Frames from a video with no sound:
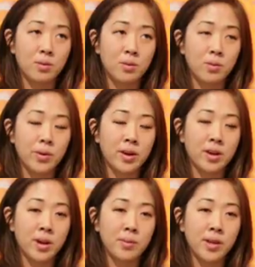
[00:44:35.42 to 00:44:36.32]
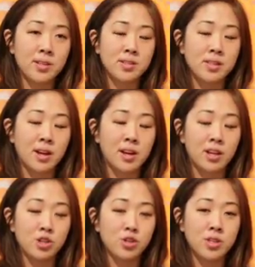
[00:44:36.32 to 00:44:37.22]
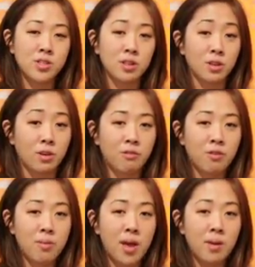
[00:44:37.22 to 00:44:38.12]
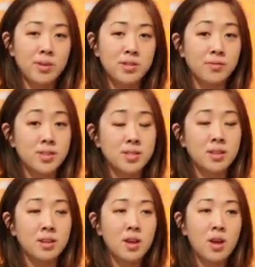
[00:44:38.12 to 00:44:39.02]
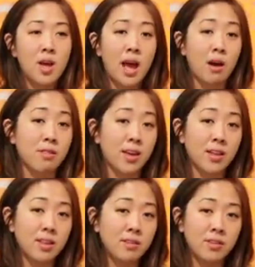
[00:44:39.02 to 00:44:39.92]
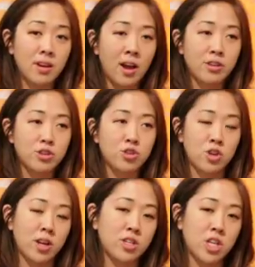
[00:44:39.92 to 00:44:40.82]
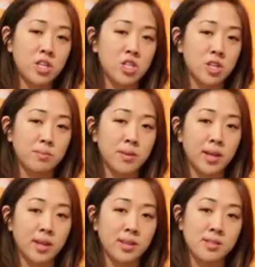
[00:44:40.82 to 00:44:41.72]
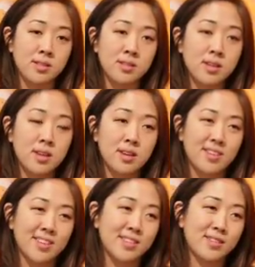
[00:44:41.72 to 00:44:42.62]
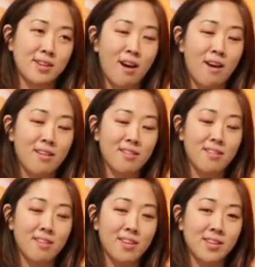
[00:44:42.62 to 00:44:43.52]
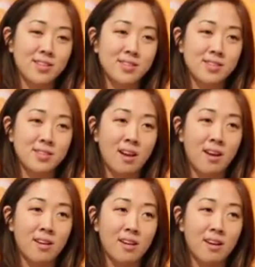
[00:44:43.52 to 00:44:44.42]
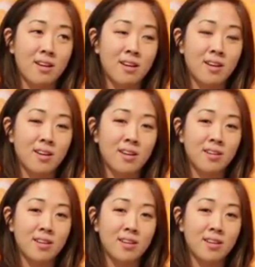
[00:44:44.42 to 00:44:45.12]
we're coming into their country to learn from them and to visit how they live and not try to change it, because It's not our